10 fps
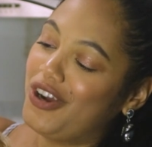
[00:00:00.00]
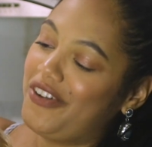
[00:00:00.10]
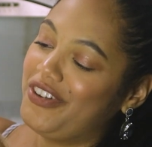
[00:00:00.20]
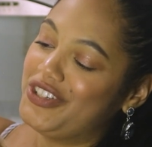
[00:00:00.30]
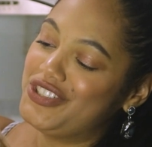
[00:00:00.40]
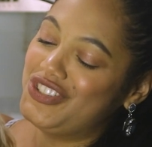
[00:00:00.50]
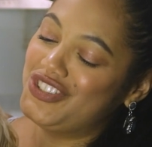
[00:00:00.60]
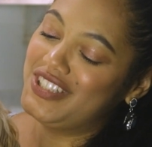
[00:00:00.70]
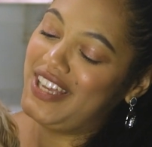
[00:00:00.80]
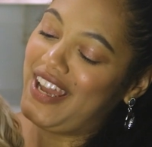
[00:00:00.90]
I figured she
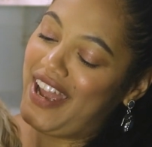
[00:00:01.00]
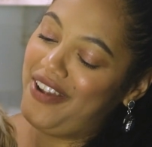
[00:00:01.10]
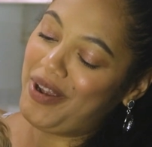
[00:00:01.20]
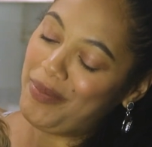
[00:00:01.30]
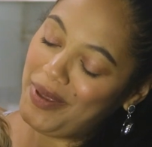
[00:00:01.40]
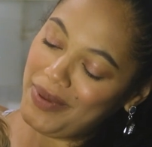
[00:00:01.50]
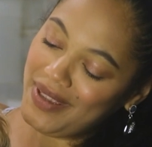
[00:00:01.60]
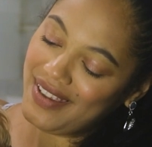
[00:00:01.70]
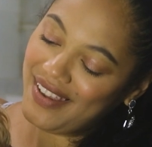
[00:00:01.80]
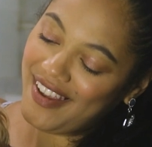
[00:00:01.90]
should say hi. Right,
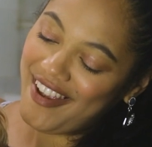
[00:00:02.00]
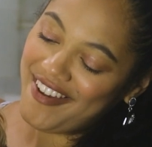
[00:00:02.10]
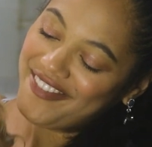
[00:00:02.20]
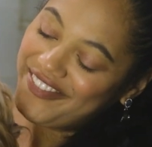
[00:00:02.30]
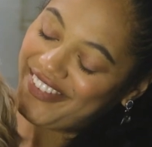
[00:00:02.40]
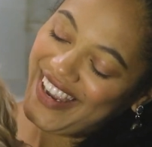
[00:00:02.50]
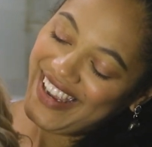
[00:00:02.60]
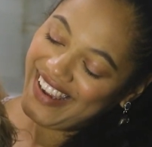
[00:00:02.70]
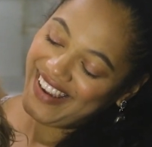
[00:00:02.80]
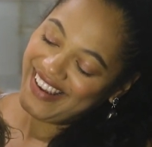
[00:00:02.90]
baby? Right?